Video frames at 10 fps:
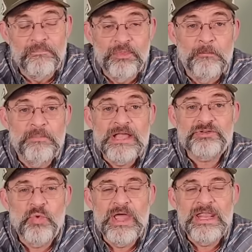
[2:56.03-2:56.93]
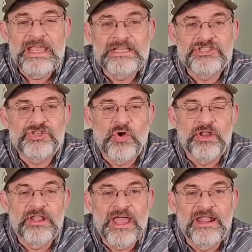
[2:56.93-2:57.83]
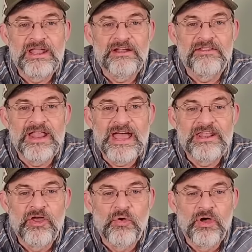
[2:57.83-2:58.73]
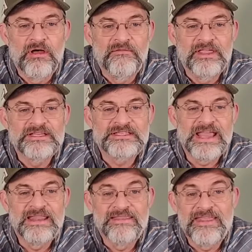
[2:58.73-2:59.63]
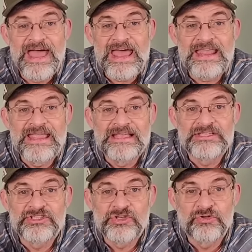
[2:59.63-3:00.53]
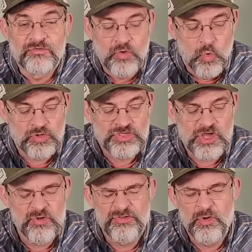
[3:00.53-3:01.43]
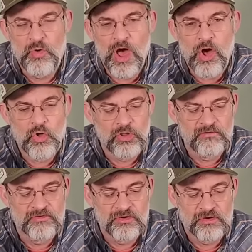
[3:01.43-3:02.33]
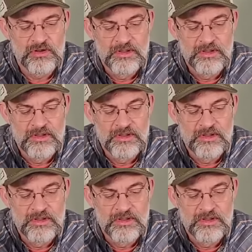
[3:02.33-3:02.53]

the best way to get started down there that I know of is, and that is to, of course, go through all of your